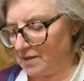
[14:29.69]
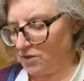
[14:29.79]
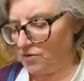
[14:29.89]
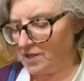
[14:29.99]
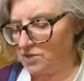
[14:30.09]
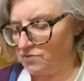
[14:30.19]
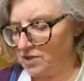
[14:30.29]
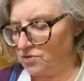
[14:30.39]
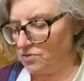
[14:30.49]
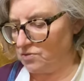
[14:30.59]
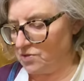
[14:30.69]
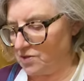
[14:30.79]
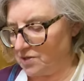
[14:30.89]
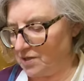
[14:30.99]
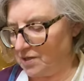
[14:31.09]
already
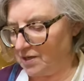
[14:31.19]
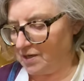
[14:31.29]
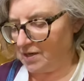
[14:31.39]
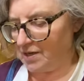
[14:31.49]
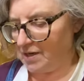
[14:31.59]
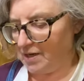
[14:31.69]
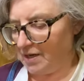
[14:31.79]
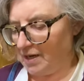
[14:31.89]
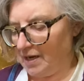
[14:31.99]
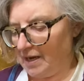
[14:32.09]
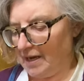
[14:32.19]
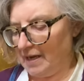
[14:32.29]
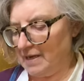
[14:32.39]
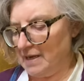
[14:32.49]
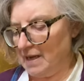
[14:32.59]
reduced.
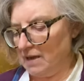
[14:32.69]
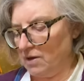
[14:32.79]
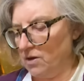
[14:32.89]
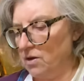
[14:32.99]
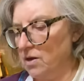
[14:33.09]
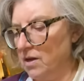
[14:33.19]
And now,